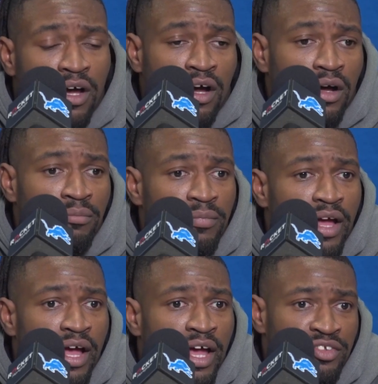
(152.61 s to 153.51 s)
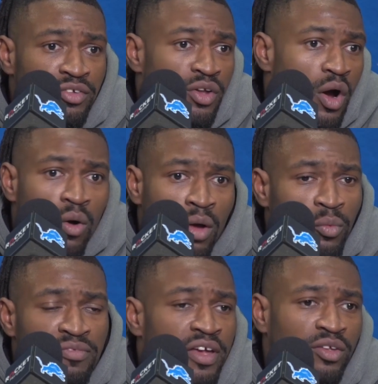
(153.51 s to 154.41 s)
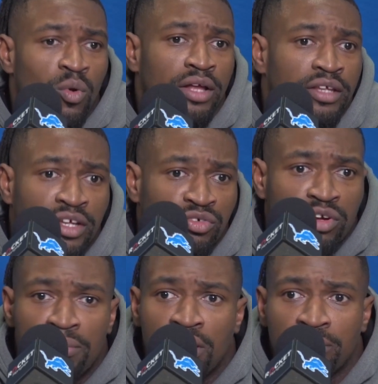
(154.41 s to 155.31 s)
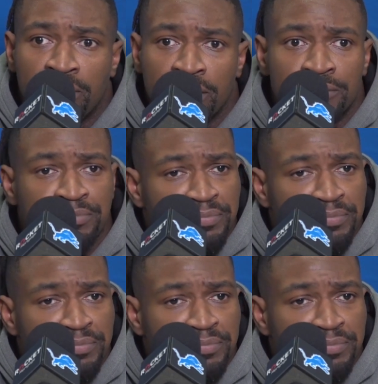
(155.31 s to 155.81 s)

um, as you know, and we've hit quite the injury bug, but